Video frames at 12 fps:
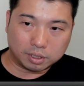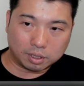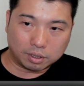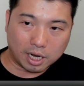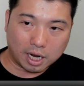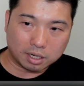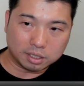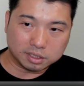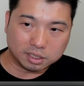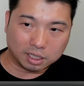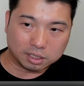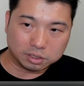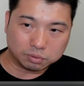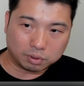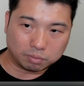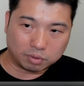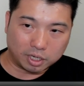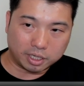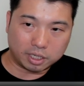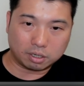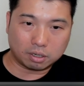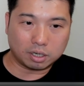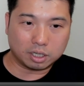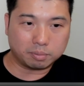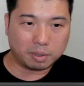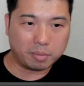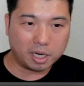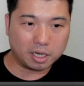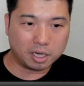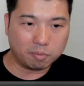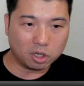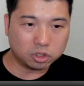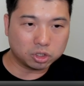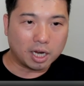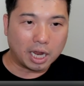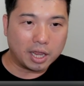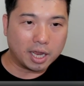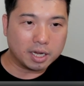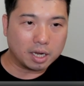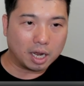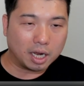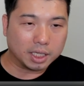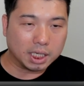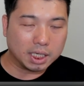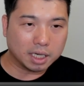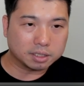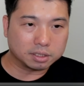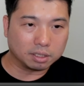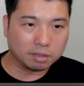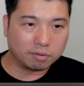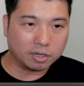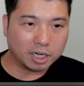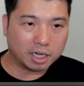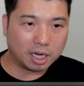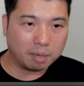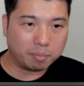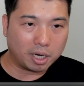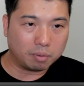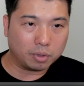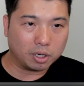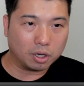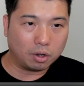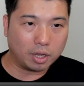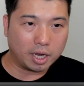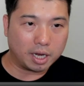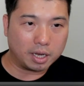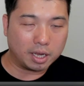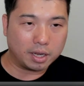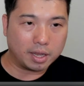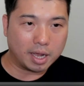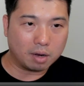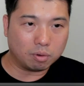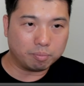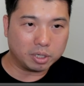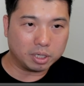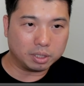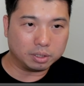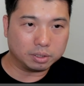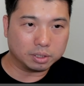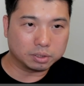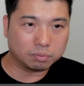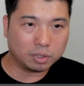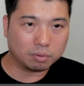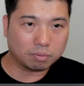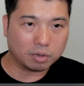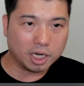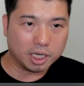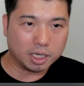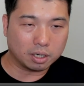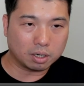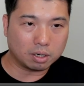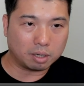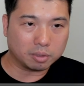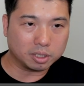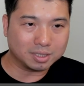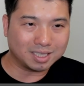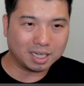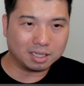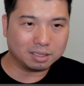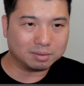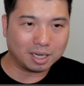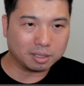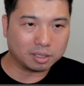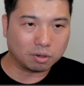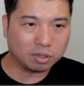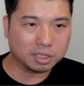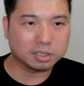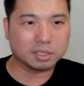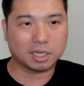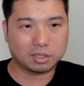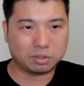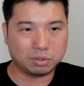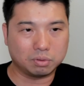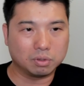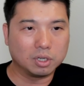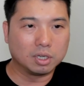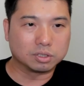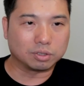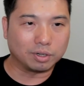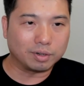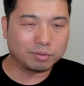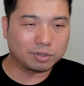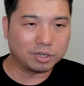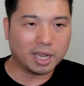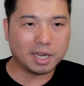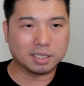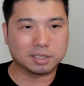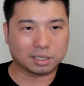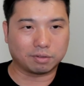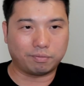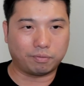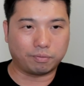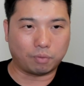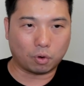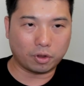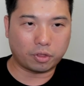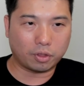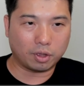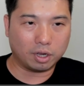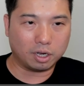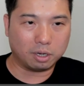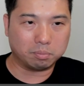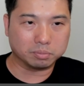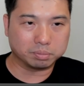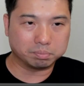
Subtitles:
Okay, I'm gonna select this one right here as my main image. And then the next delivery campaign window, and then that would be this one right here. I'm gonna say the earliest I could do, so today is like the 4th.